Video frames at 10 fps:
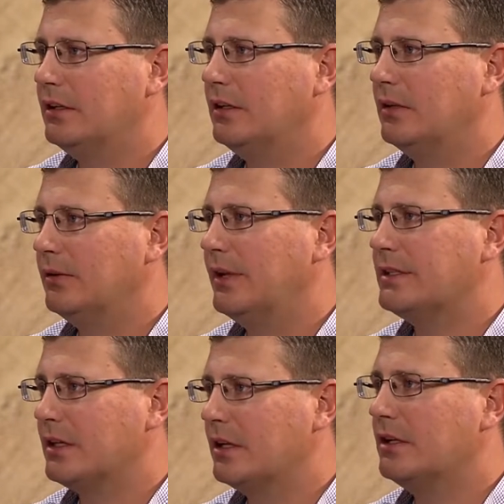you know,
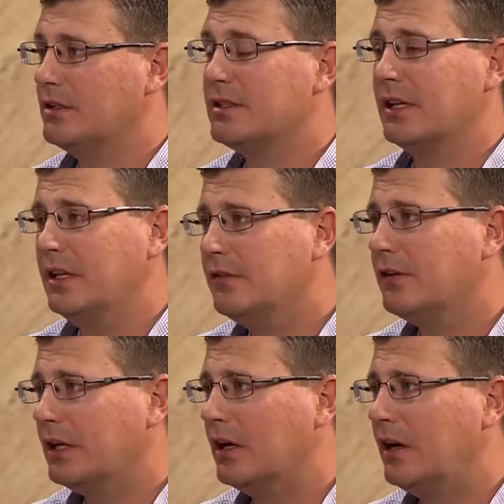that's a
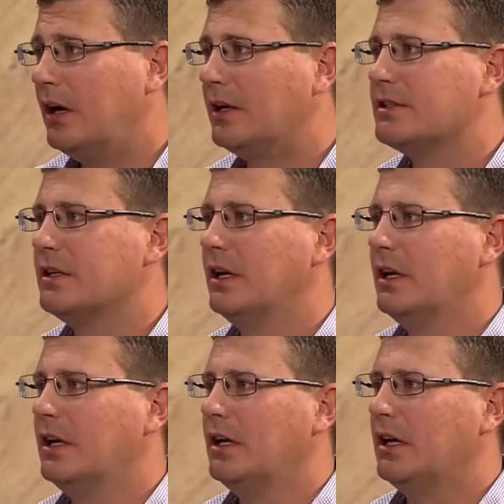significant cost.
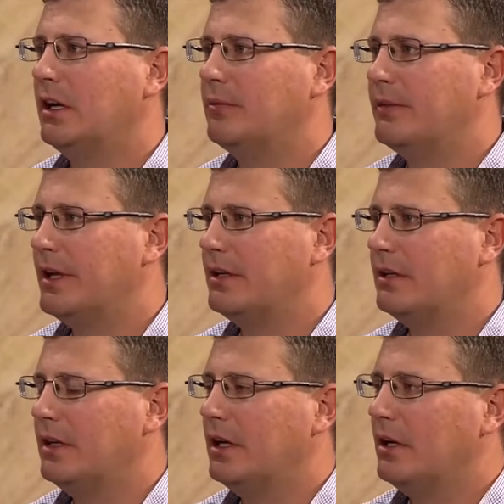Um, that
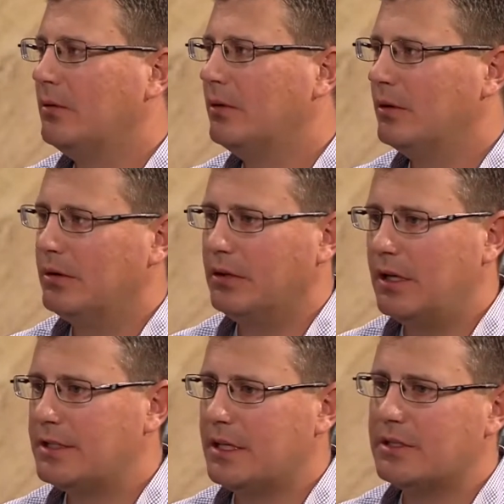
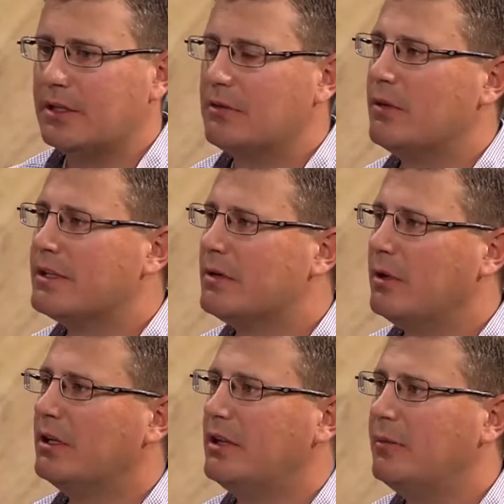essentially it's going
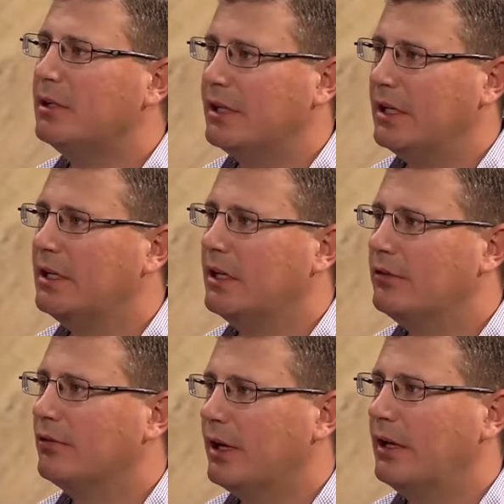to be a doubling
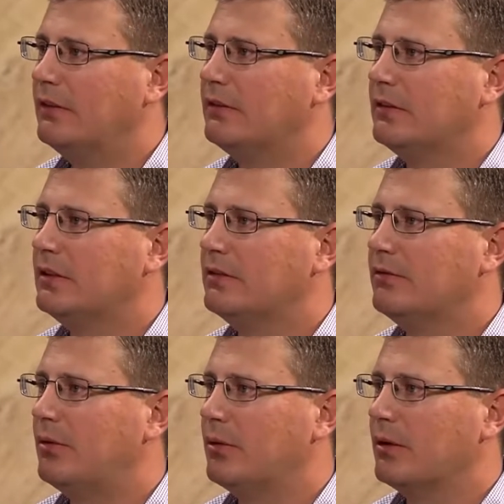of rates
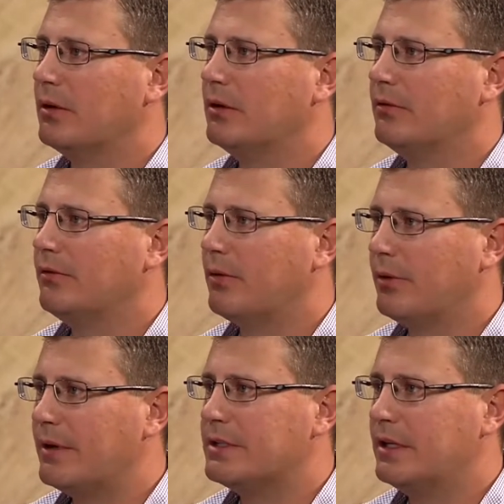for for
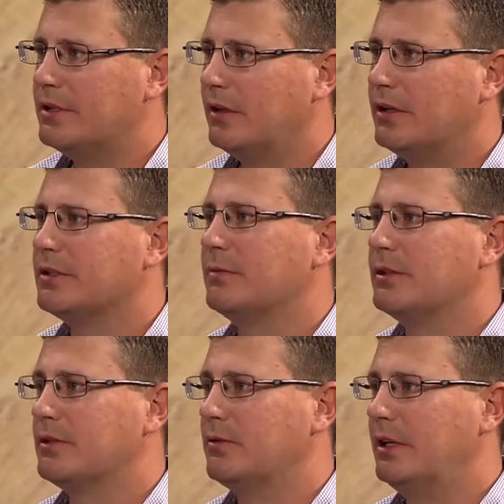the residential
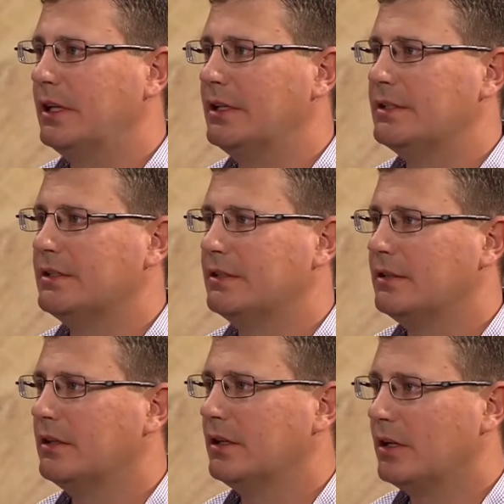customers as well as
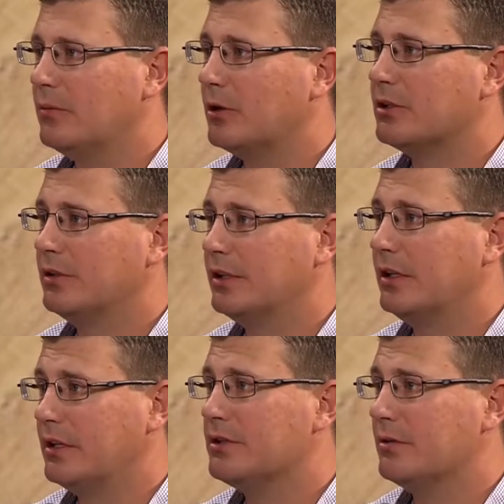the commercial and
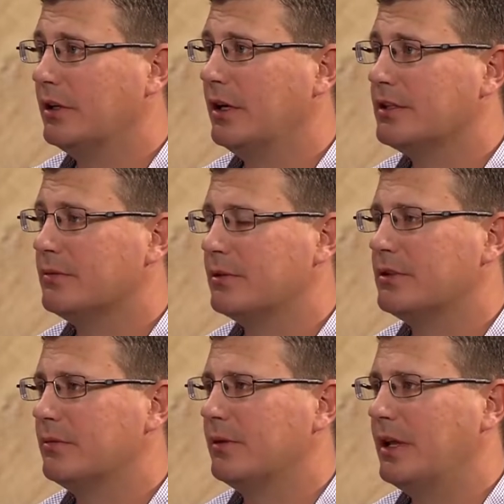industrial
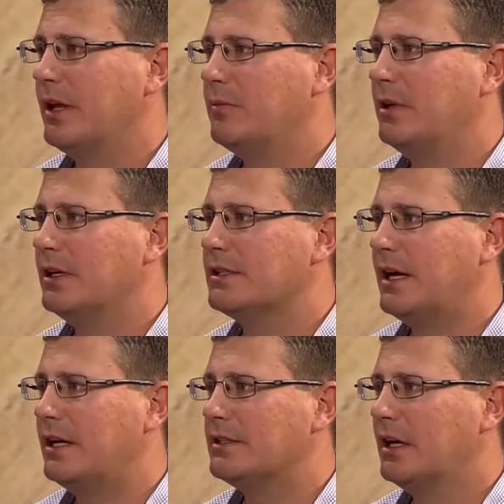customers that the APS
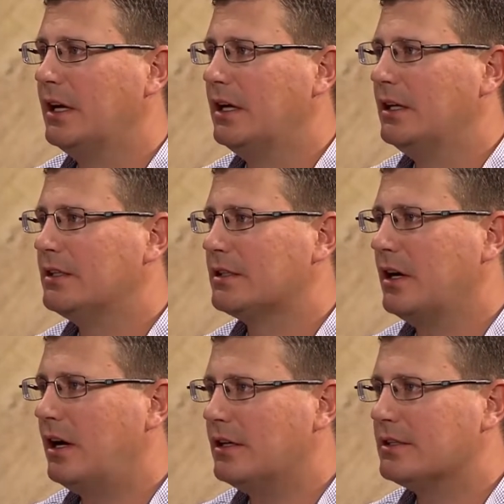has. This
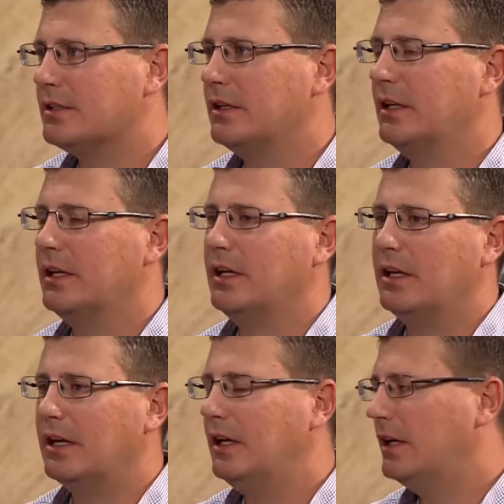cost,
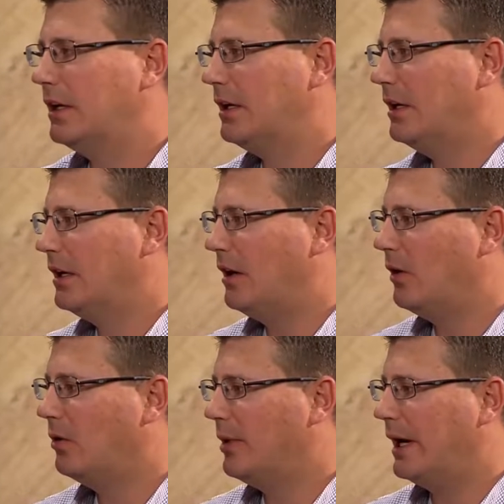again,
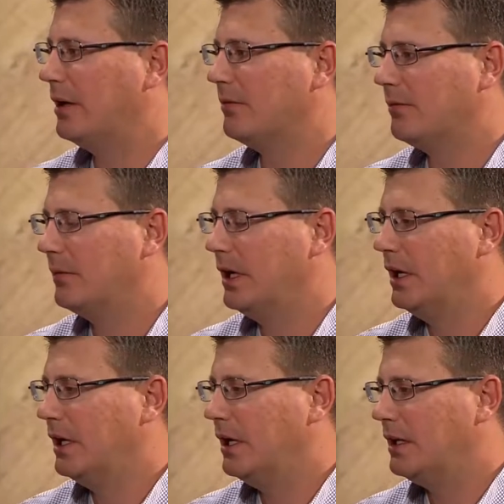I'll go back and,
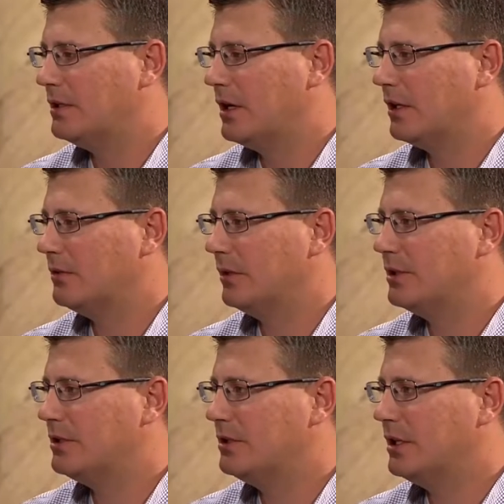and talk to
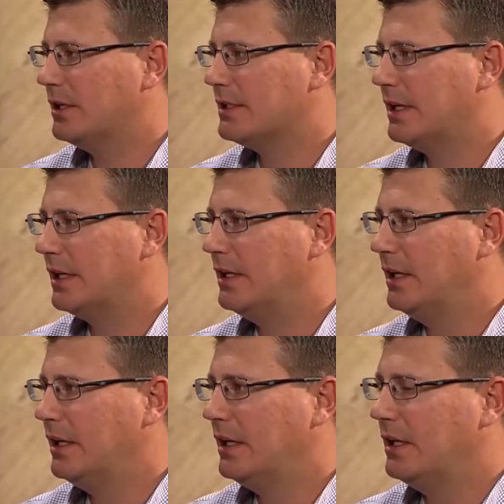what Chuck said.
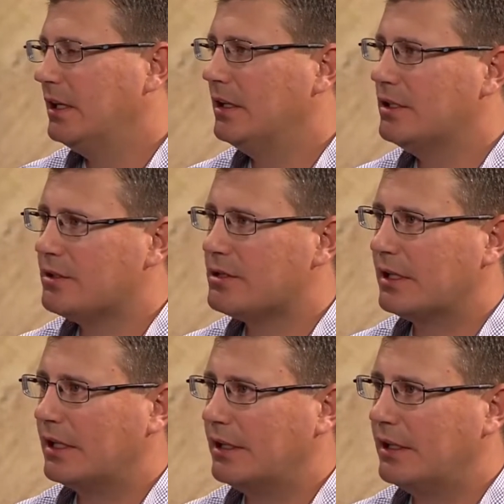
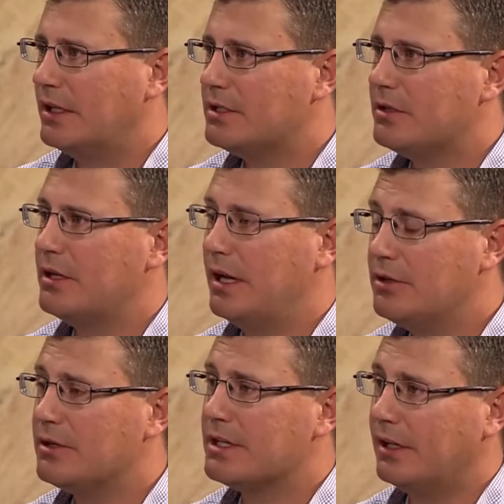Interestingly,
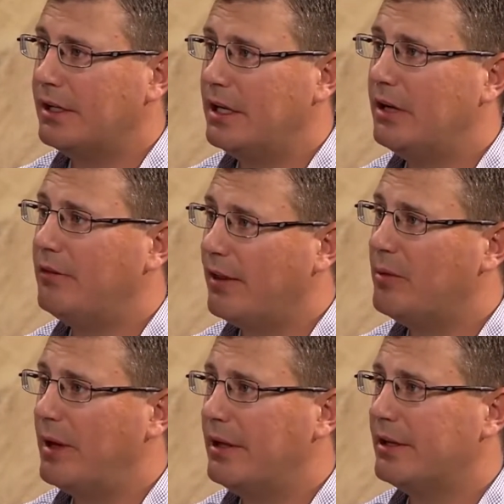interestingly enough, on
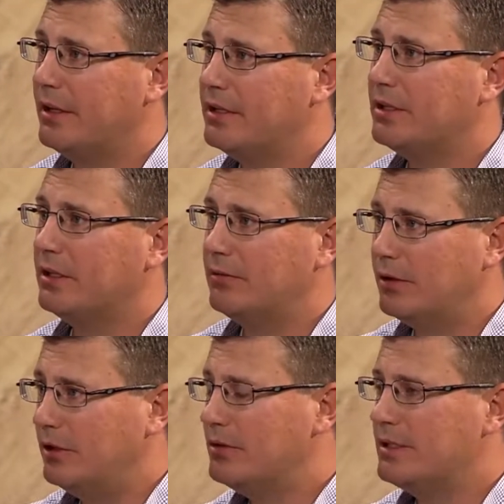the ballot initiative,
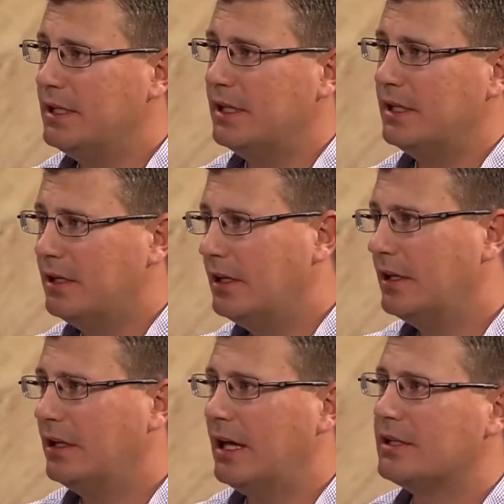when you see it,
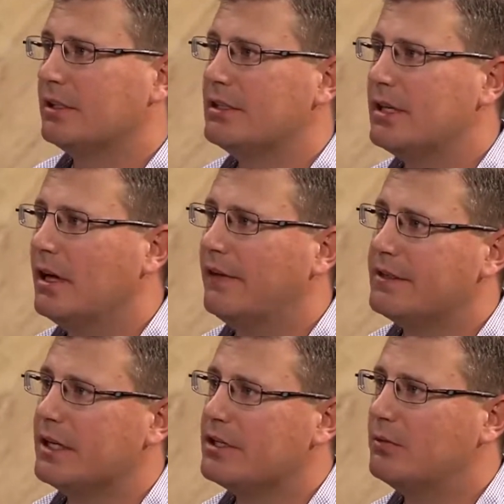it'll actually say on the
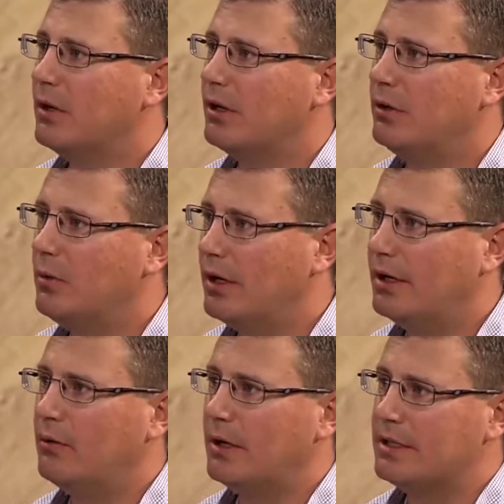section where you
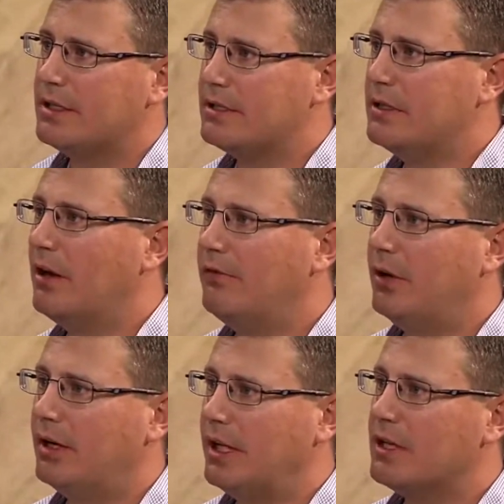want, where it says a,
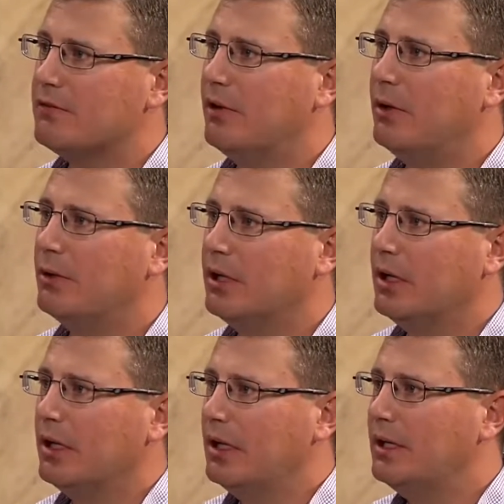a yes vote,
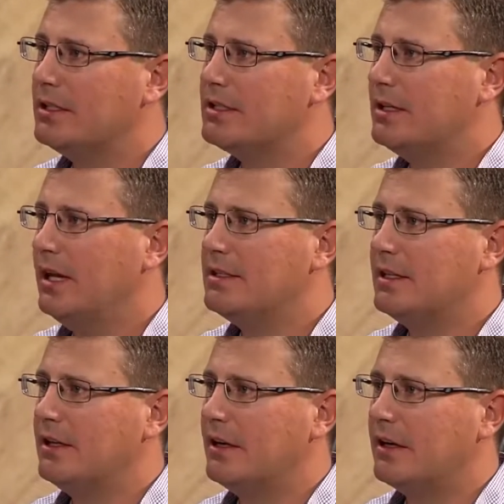mm-hmm. it states
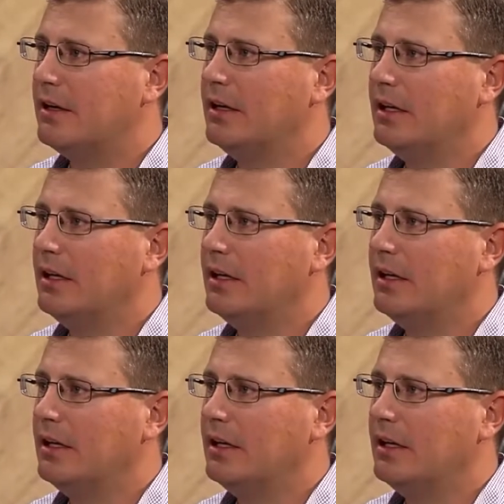in there,